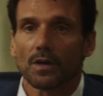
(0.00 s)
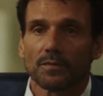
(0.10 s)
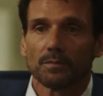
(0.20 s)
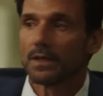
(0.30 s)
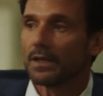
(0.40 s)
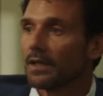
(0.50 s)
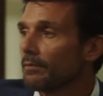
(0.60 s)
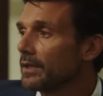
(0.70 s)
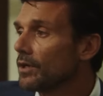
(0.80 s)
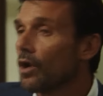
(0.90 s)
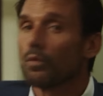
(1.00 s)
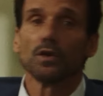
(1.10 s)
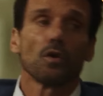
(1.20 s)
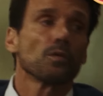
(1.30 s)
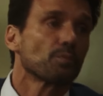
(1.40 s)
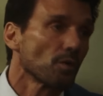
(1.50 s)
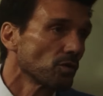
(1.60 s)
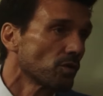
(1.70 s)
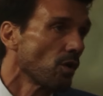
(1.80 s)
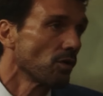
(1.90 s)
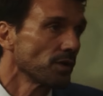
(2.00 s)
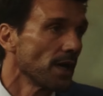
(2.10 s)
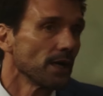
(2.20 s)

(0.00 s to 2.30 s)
Later, Jacob assures his employees that they